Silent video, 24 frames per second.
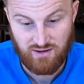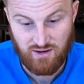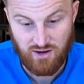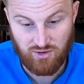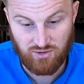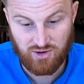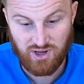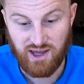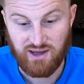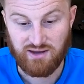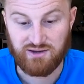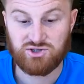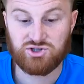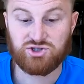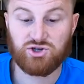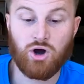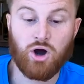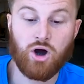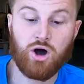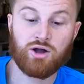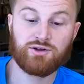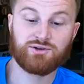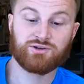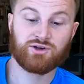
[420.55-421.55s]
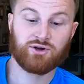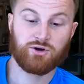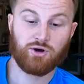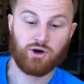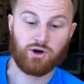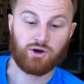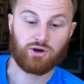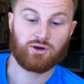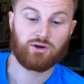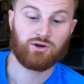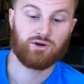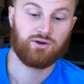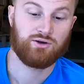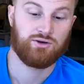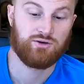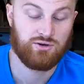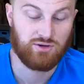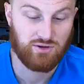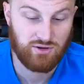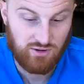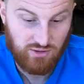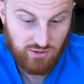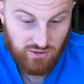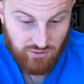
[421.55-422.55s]
Okay, John Cook
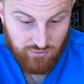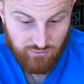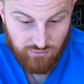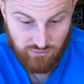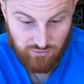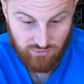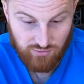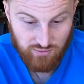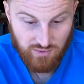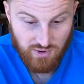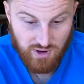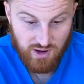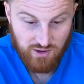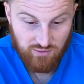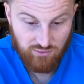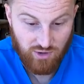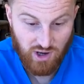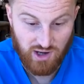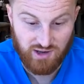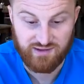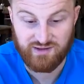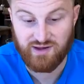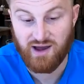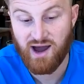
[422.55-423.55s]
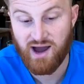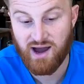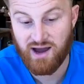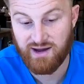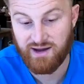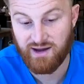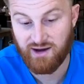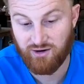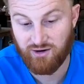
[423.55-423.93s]
writes, Hi